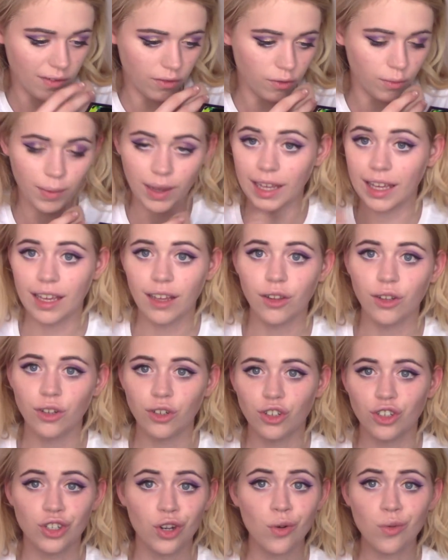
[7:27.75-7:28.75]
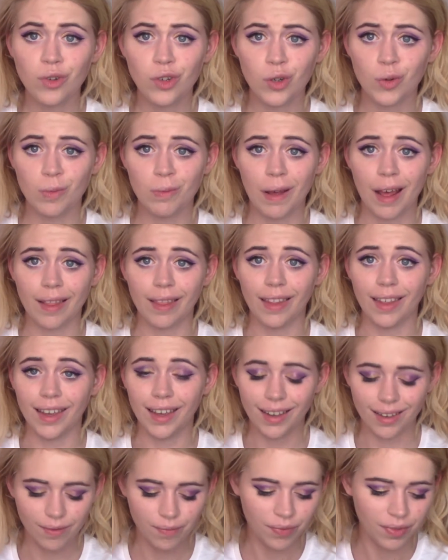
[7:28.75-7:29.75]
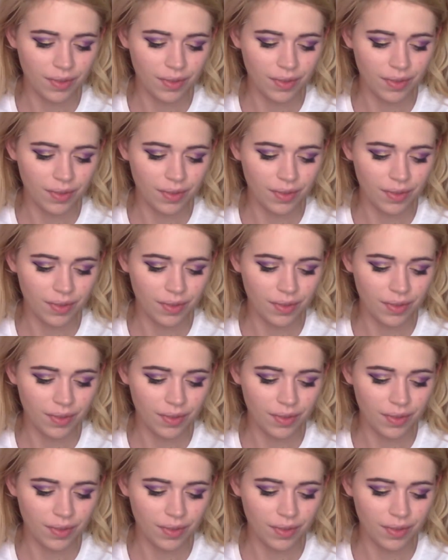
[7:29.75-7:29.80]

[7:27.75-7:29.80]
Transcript: for my killer show tune medley.